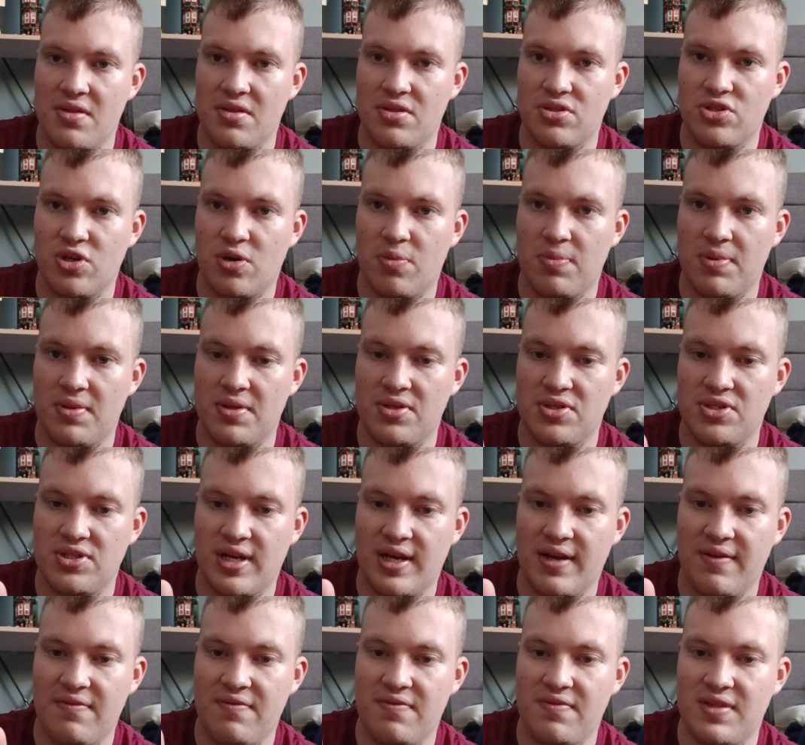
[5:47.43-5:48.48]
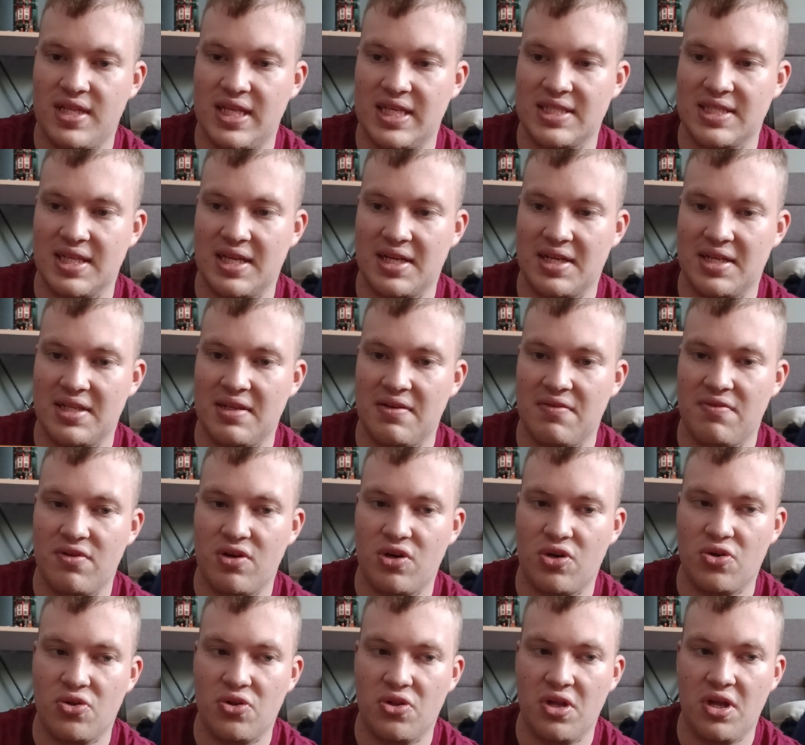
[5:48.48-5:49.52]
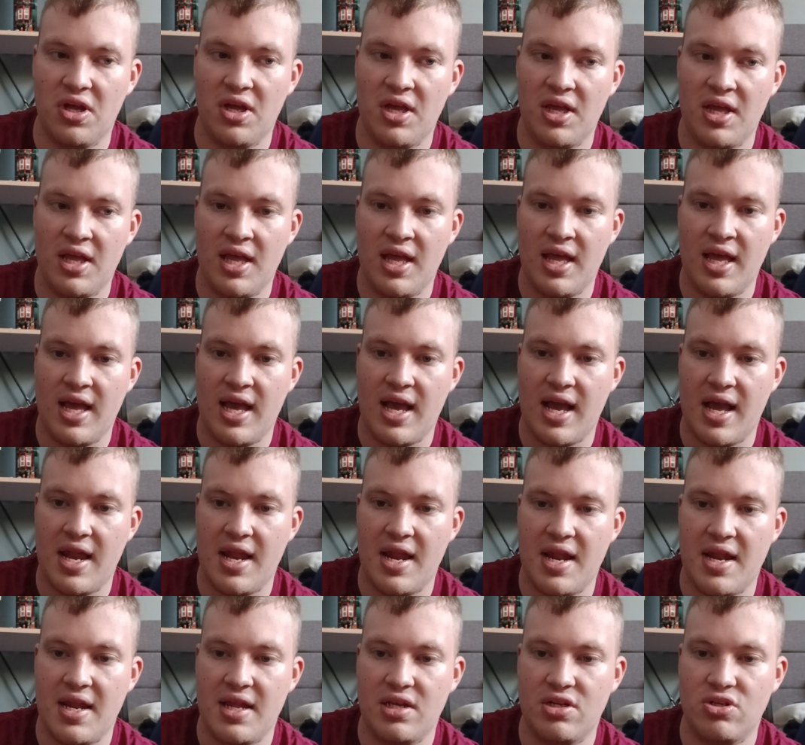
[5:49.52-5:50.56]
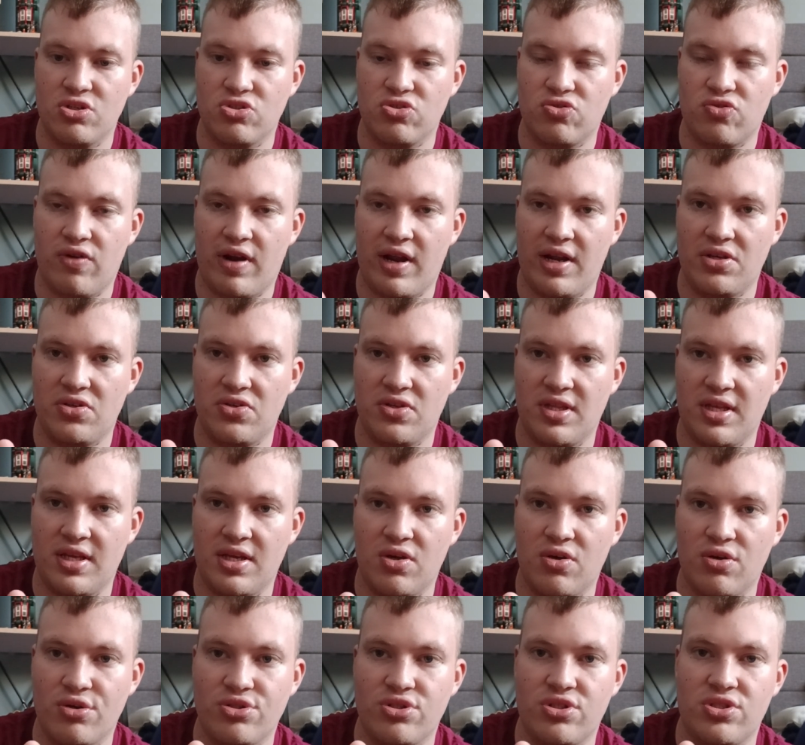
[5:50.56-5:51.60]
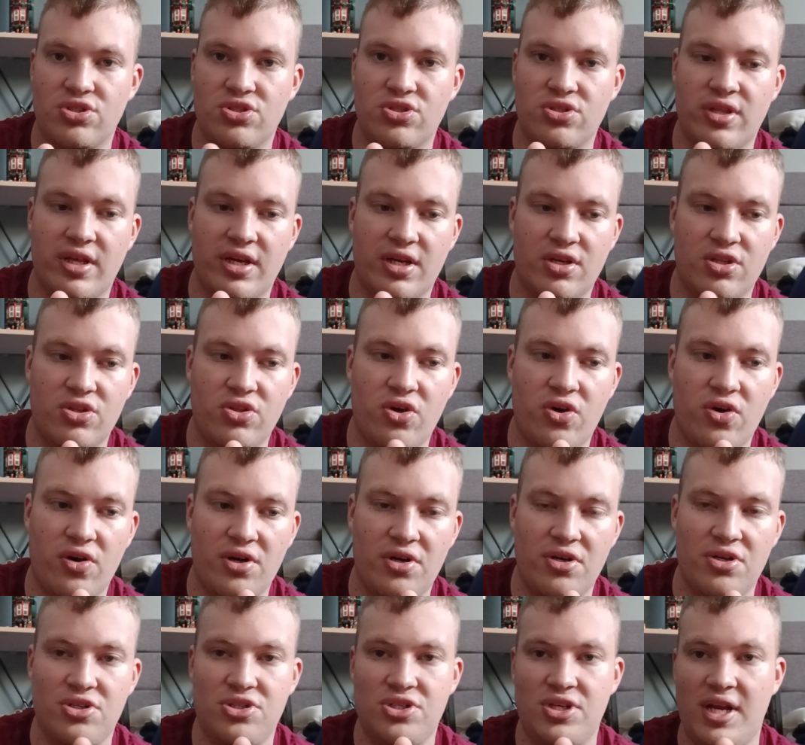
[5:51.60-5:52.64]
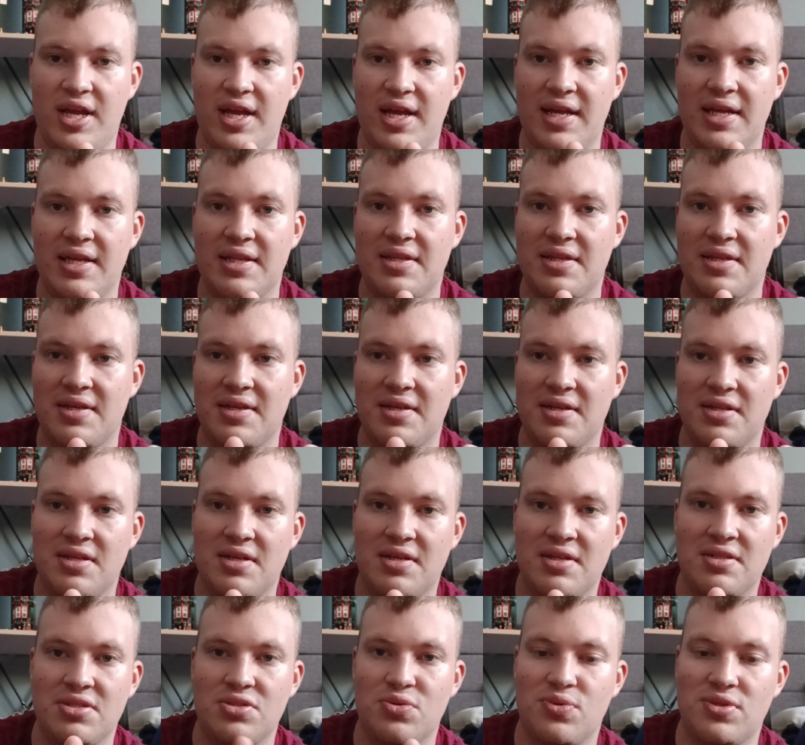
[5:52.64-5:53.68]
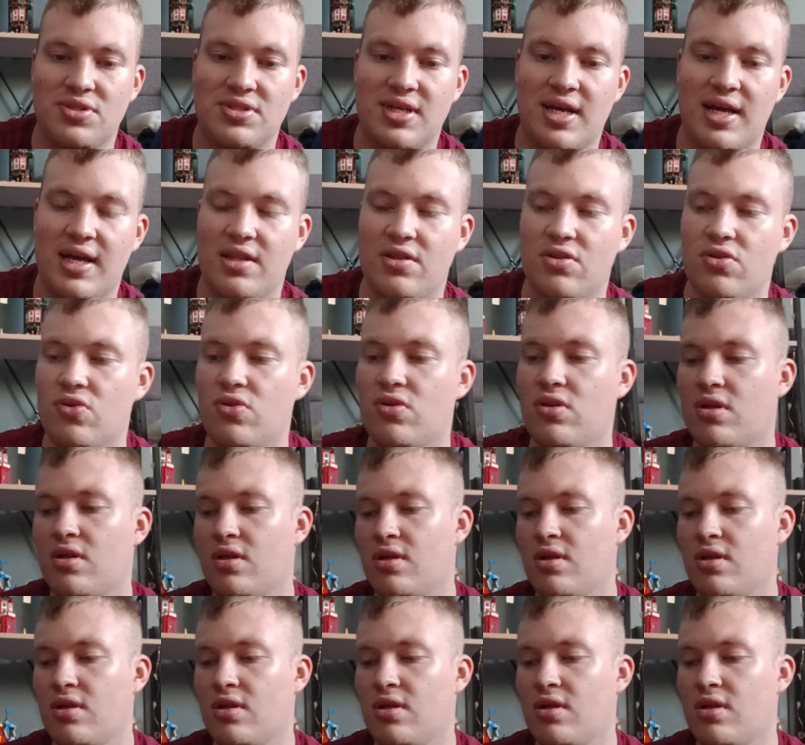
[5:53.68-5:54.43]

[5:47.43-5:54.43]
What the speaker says: top of the shaft is like a different colour, and then it just gradually goes into like a darker shade towards the handle.